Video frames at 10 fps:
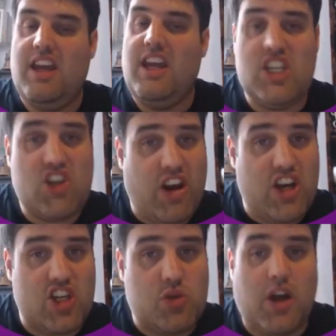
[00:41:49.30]

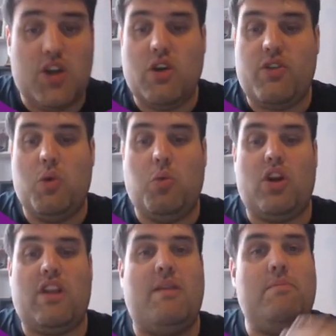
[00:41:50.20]
integration as well. So if you
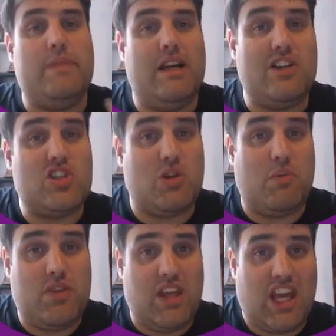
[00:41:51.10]
want to then build
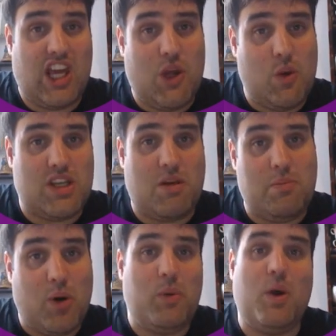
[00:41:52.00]
something using
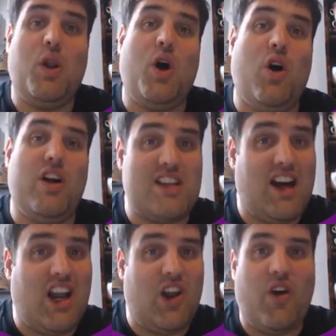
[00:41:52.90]
Bubble or
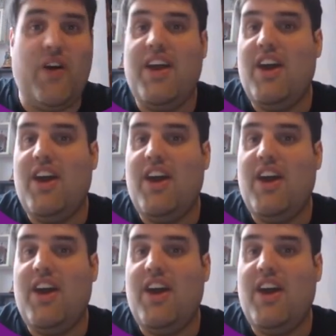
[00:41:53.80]
Dalo